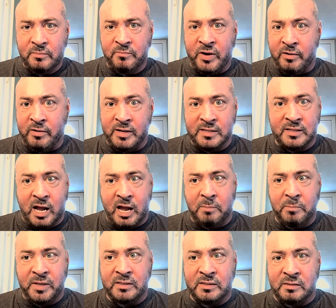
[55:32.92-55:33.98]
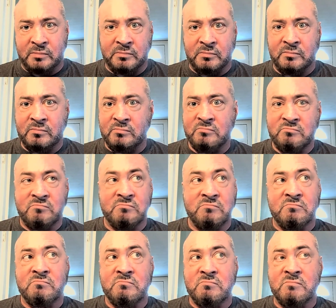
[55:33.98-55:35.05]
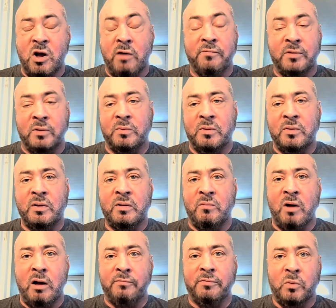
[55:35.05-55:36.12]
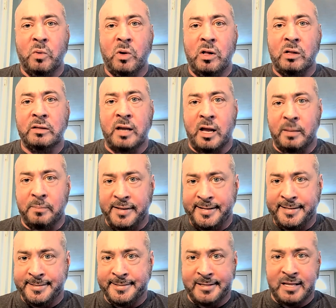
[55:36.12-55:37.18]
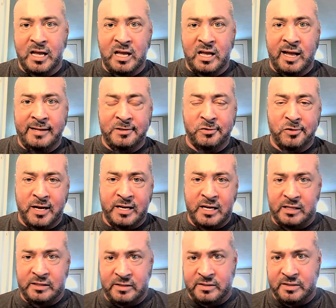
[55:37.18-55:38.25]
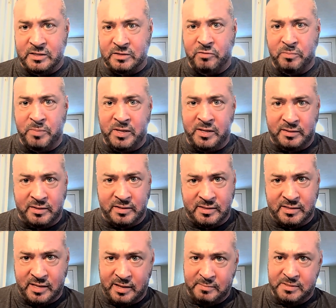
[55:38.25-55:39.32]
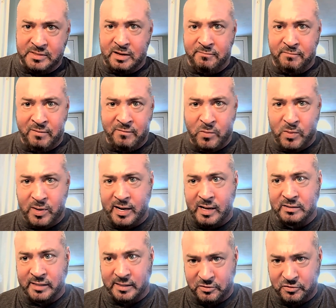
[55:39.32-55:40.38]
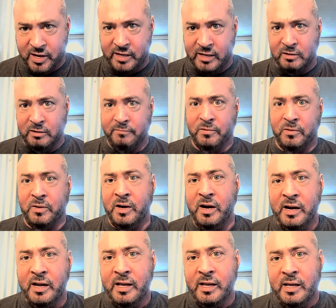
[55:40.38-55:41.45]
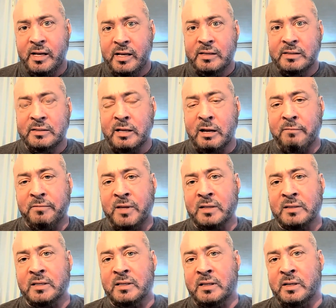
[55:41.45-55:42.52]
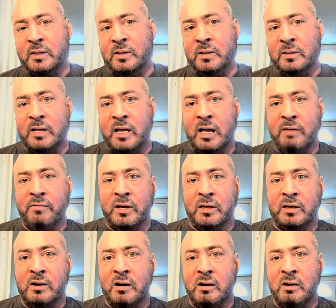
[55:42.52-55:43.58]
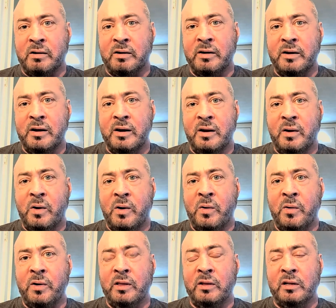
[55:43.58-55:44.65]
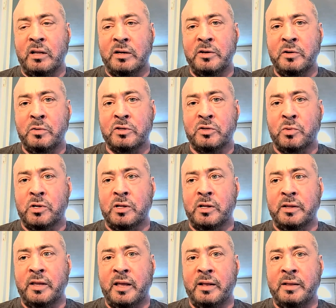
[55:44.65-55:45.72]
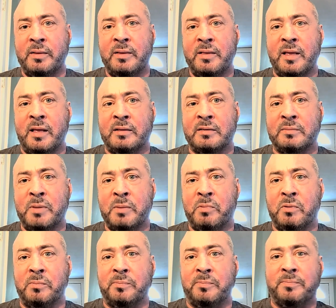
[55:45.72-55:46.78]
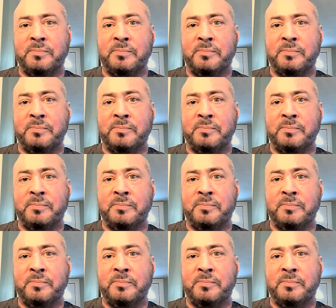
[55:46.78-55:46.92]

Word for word: various topics, some off the, off the wall topics. I try not to just repeat the same stuff everyone else. I try to look for stuff that's a little avant-garde or a little unusual. It, that's people,